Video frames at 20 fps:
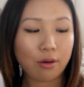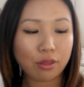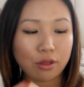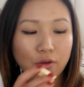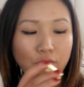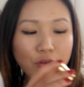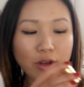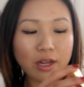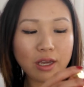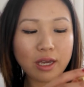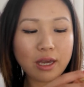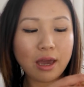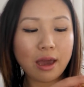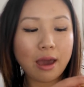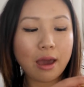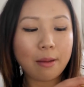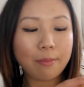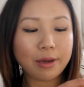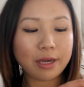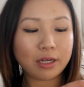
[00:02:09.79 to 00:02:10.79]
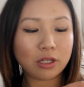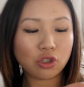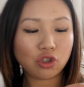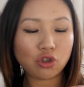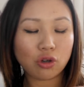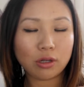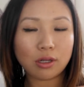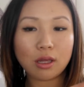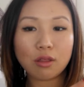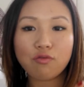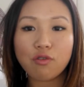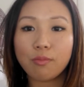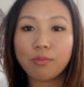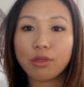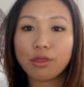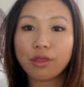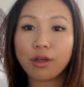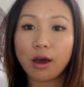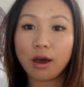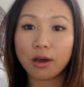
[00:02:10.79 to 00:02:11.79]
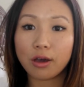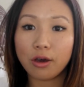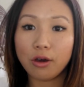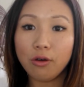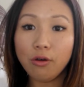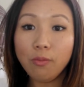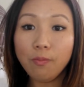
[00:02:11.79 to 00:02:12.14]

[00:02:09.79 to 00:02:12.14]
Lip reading: so really been enjoying this from Zarko.